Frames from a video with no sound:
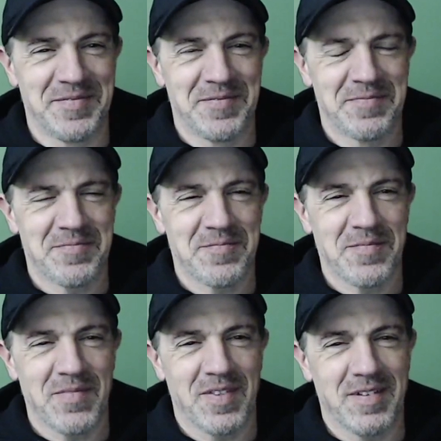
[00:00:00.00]

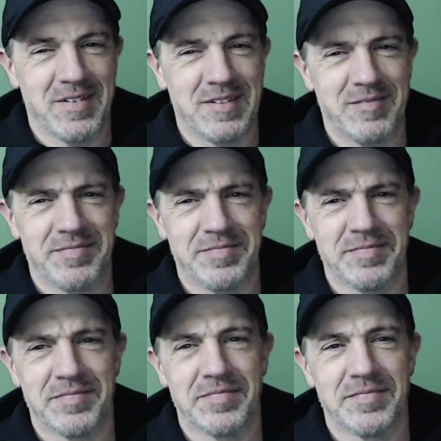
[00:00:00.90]

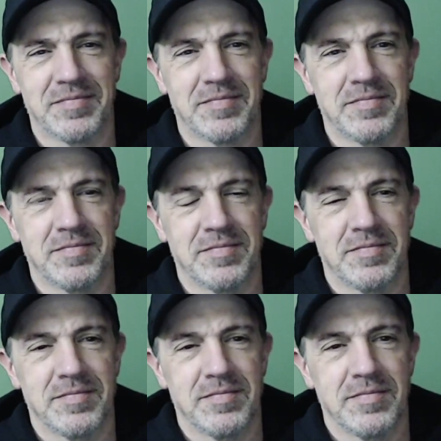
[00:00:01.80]

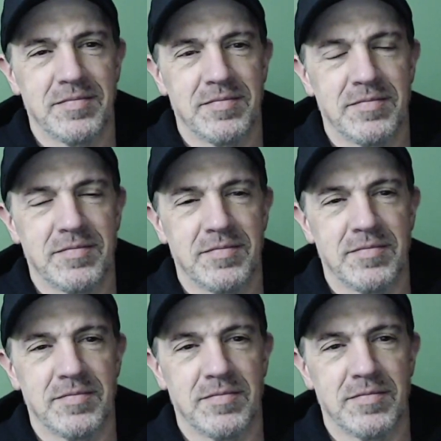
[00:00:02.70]

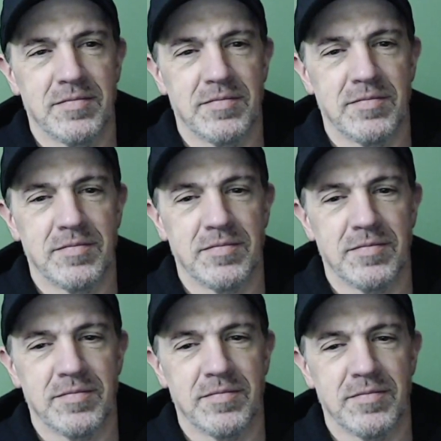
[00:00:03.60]

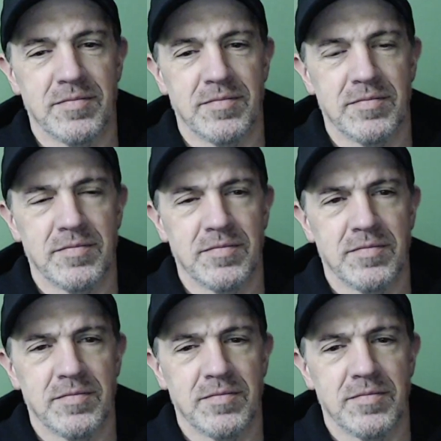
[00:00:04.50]

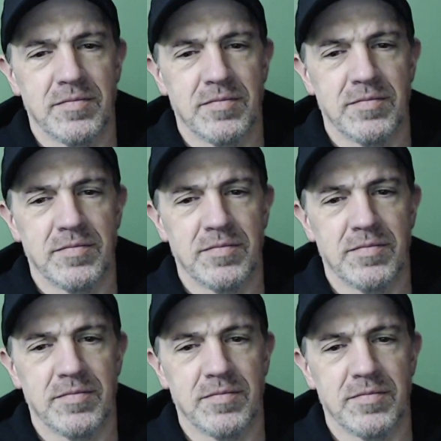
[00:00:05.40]

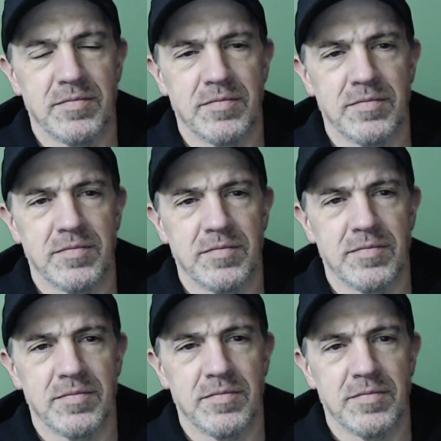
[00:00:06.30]

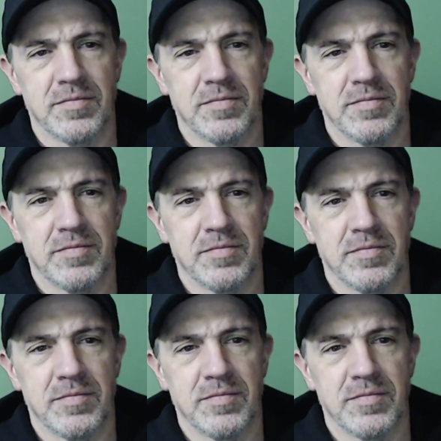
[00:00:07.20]
(not speaking)